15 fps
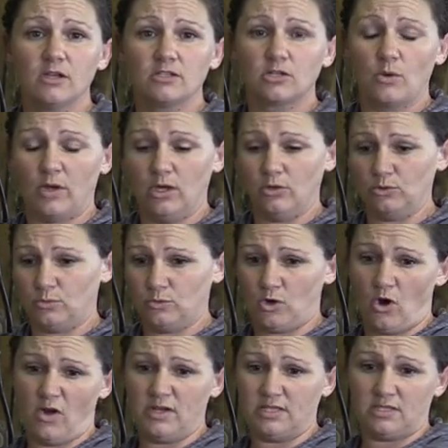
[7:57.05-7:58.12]
so he'll
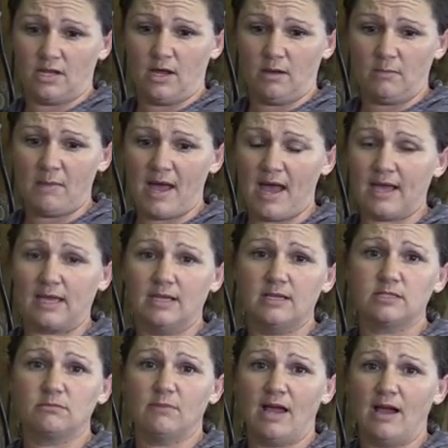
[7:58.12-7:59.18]
draw his tongue back in
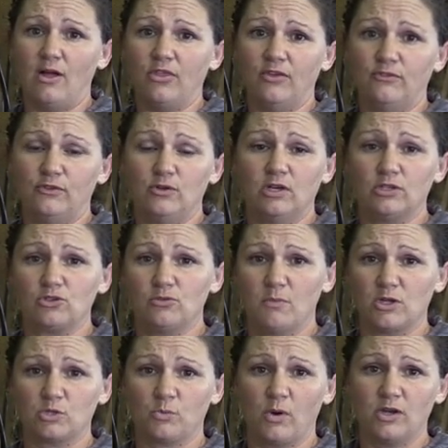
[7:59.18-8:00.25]
his mouth if you get too much